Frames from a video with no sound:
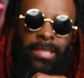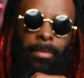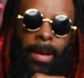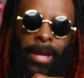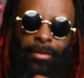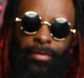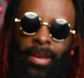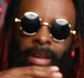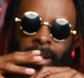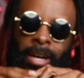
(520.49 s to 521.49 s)
to the main
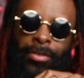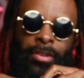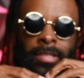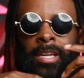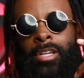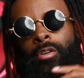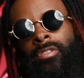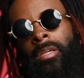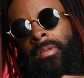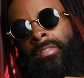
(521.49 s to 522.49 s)
event. Gunther taking on
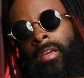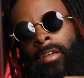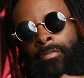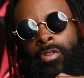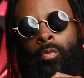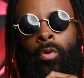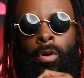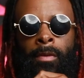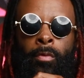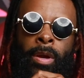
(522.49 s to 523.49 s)
Sami Zayn for the
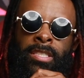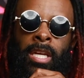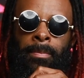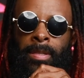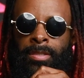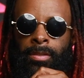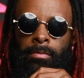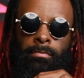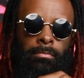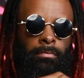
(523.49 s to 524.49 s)
World Heavyweight Championship.
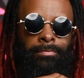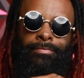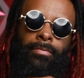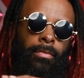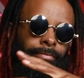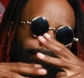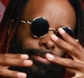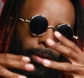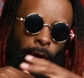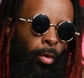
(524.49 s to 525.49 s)

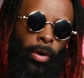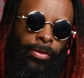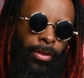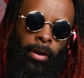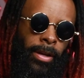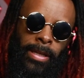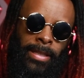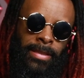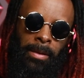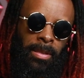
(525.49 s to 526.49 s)
No one thought that
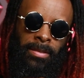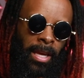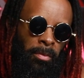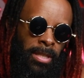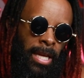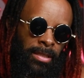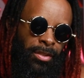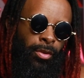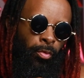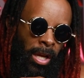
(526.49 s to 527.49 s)
Sami Zayn was actually
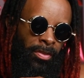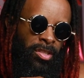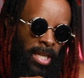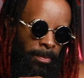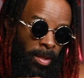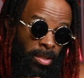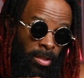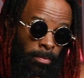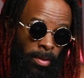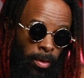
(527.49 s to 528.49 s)
going to win the
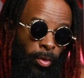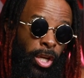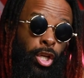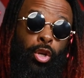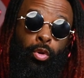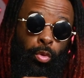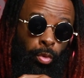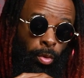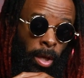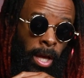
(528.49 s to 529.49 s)
championship, but we
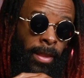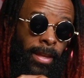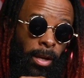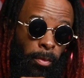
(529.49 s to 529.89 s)
knew that